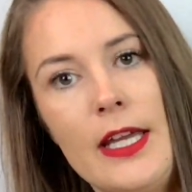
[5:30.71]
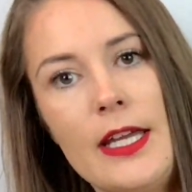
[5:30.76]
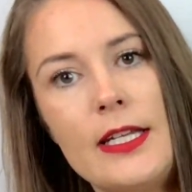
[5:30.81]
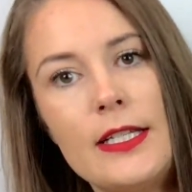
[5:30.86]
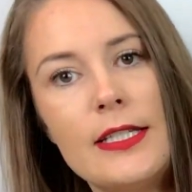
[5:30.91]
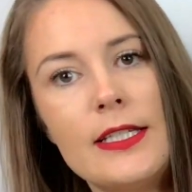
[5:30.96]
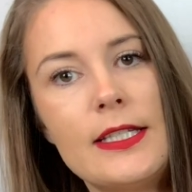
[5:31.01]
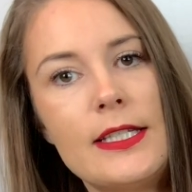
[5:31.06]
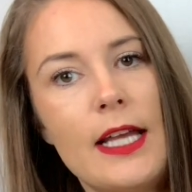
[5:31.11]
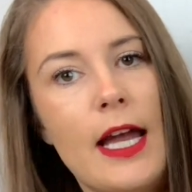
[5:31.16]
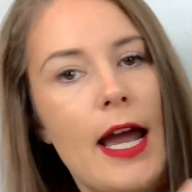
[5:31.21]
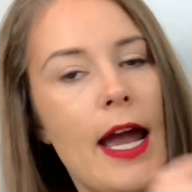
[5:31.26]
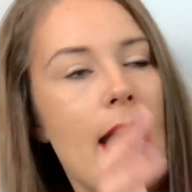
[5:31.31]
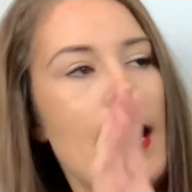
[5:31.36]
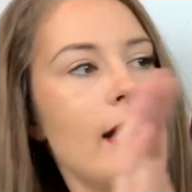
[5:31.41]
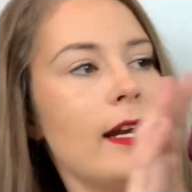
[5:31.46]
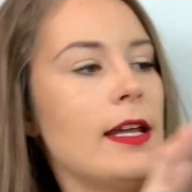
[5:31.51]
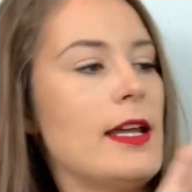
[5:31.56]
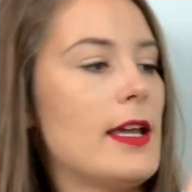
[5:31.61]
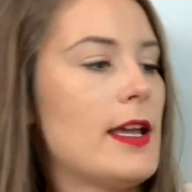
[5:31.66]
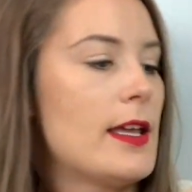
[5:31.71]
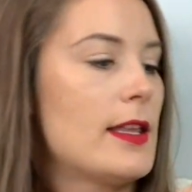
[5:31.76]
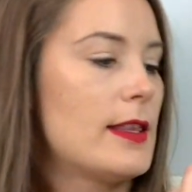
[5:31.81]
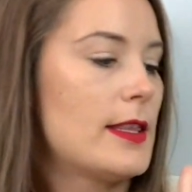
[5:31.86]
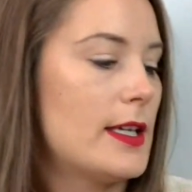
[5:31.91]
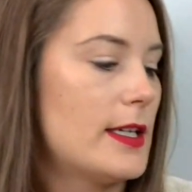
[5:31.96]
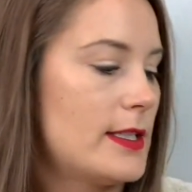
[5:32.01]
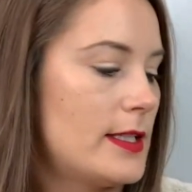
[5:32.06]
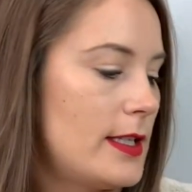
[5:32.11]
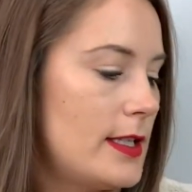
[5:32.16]
inside.
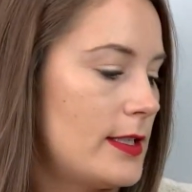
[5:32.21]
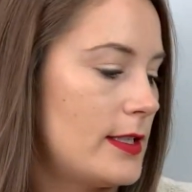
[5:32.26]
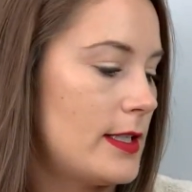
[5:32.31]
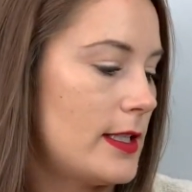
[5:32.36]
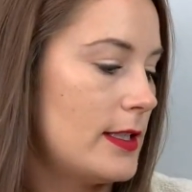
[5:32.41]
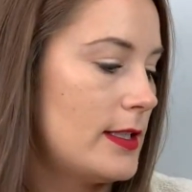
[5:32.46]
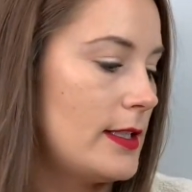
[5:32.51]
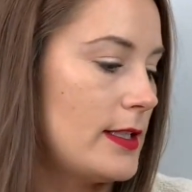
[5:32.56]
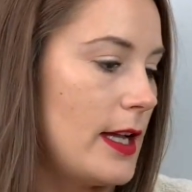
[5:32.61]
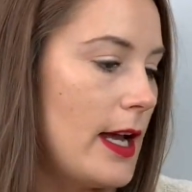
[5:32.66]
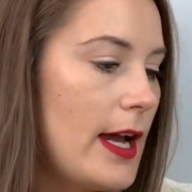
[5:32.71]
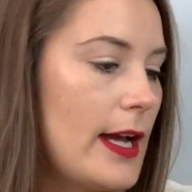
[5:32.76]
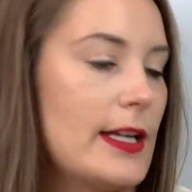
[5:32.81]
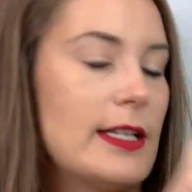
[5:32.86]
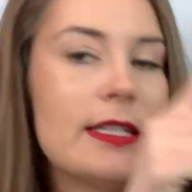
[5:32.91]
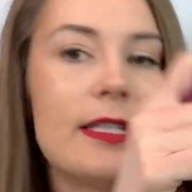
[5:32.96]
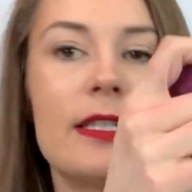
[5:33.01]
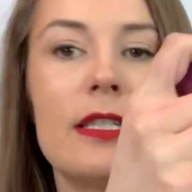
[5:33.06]
This is a size